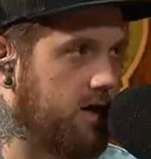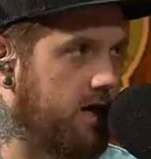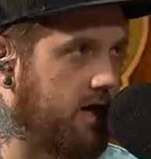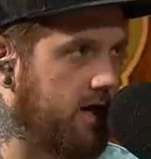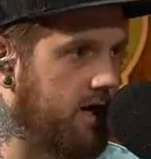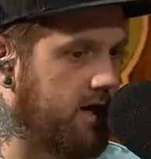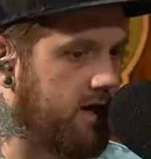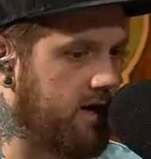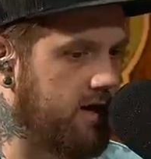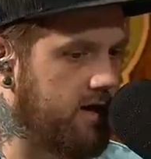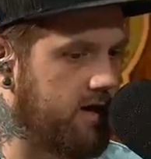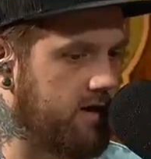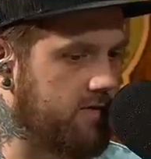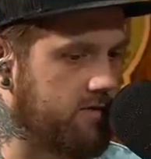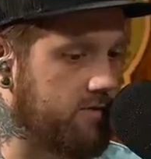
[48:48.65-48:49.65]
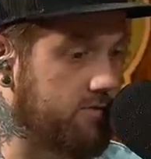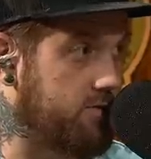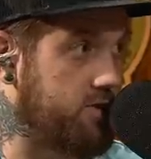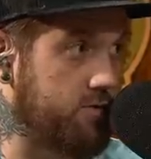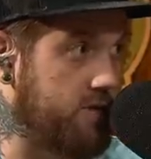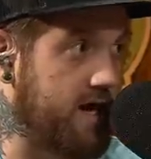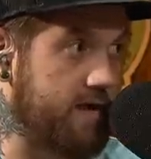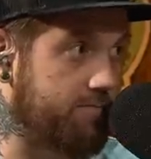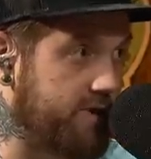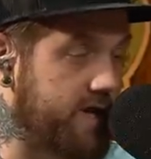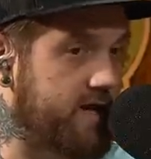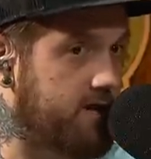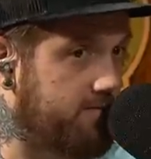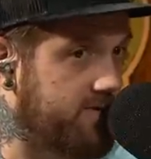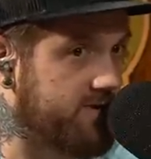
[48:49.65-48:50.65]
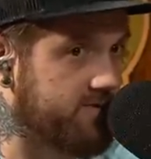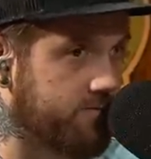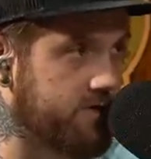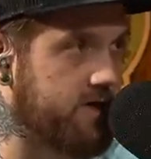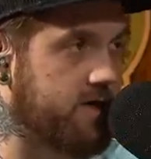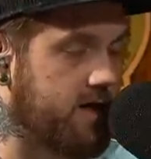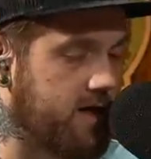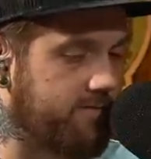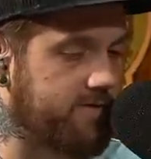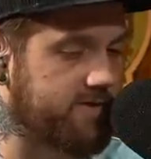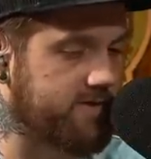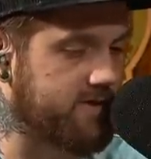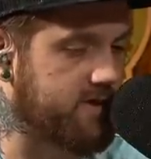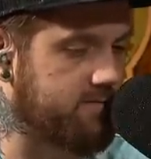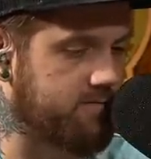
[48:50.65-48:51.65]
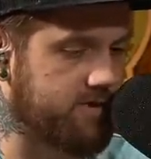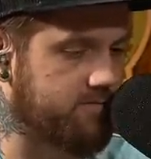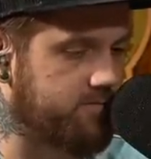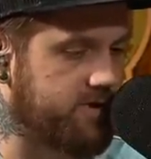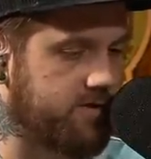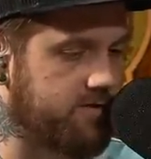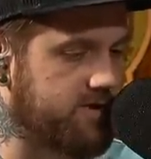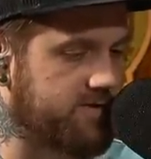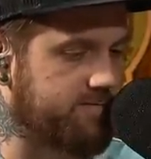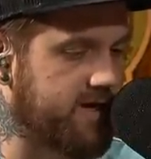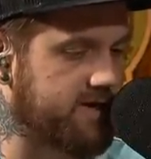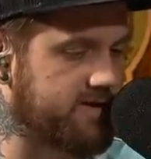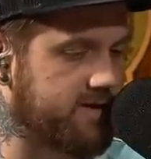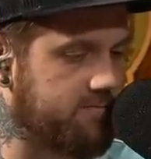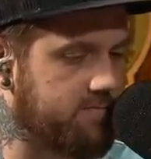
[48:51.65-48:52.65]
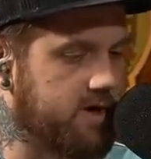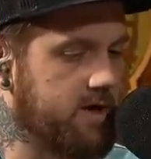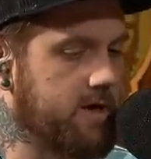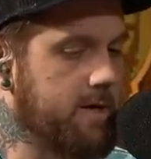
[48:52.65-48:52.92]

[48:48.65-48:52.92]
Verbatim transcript: And uh, eh, you you can't play him this week, obviously. We, we don't expect him.